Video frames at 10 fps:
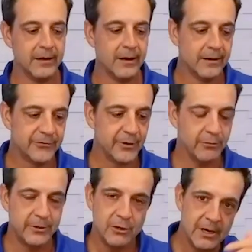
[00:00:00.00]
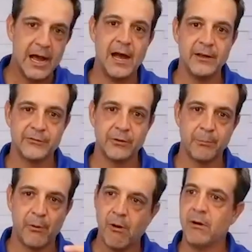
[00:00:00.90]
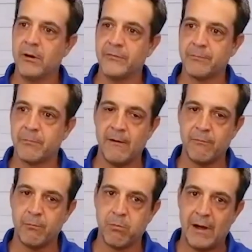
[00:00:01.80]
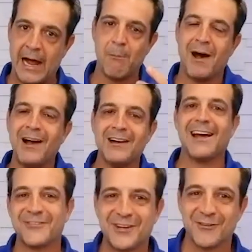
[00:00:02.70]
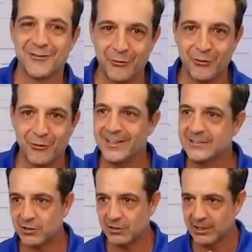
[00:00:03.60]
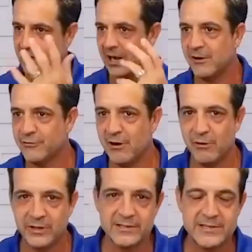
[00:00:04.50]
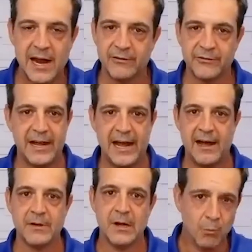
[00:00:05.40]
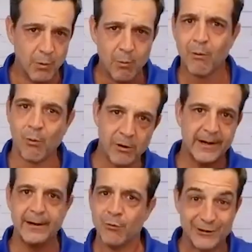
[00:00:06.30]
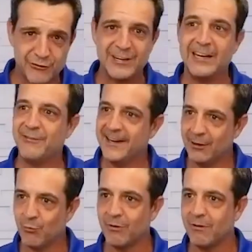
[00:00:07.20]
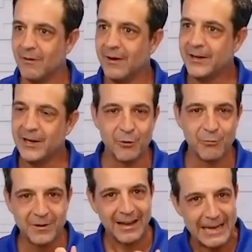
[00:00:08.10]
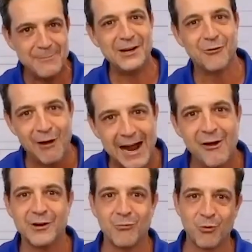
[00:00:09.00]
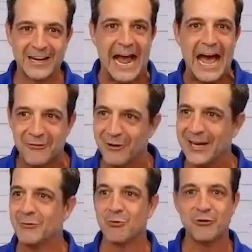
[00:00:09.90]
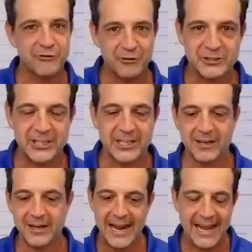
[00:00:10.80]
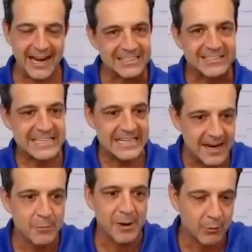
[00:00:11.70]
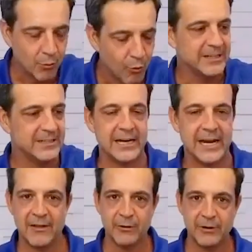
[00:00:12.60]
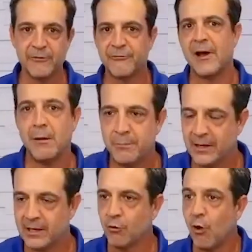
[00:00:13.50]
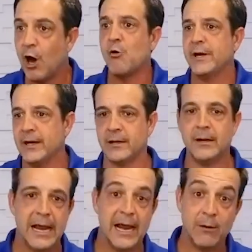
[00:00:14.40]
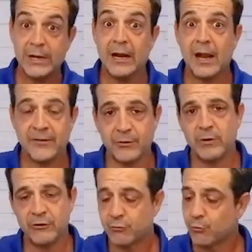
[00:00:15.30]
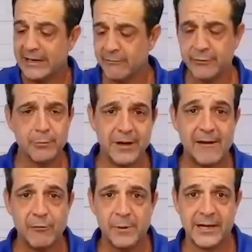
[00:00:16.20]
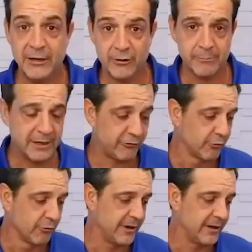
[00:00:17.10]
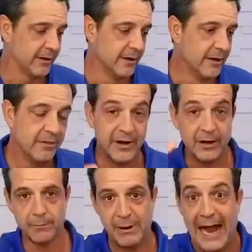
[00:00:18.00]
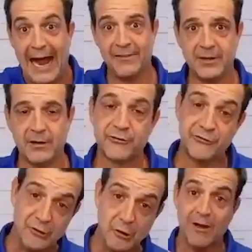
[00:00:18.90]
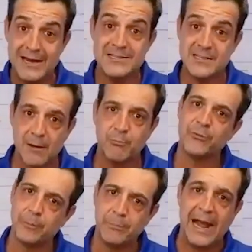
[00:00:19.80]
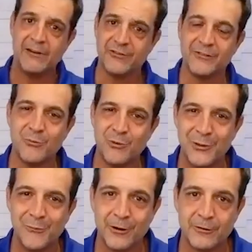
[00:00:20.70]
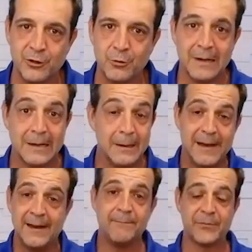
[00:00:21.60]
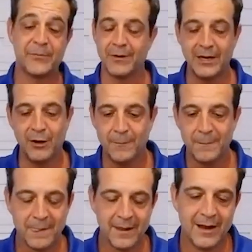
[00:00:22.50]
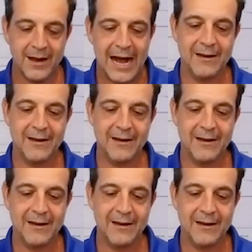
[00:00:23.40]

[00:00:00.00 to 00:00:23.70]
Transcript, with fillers: so you guys are part of, of how my glass gets full. And certainly Leandro and the entire staff, when we're working and we're achieving and we're, you know, claiming ground and we're gathering and we're searching. And I see everybody working together and developing and growing and, and realizing we just re interviewed everybody here to make sure that their path here still lines up with their passions and what they want to do. And, you know, I,